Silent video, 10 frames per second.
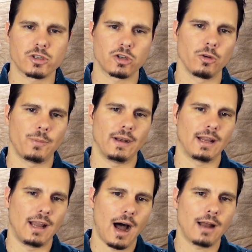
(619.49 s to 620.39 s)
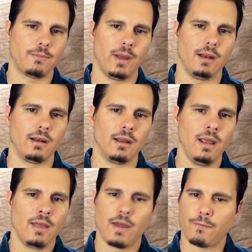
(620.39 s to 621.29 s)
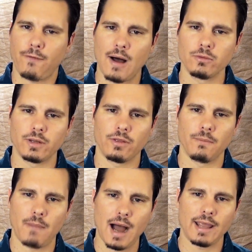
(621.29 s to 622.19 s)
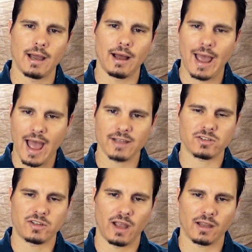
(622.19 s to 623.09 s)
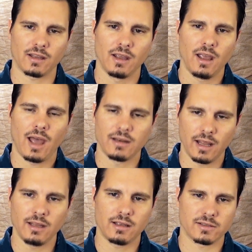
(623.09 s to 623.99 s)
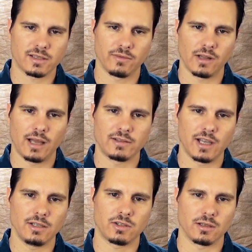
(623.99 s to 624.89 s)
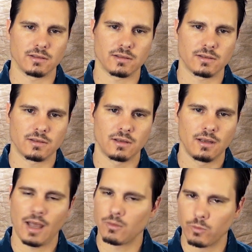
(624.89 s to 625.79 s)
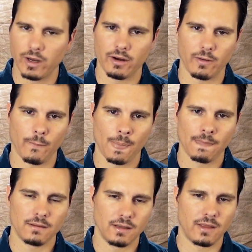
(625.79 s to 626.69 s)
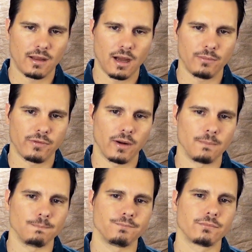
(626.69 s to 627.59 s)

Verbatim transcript: serpent godmen that founded the Maya, Aztec, and Inca civilizations, and where did they come from?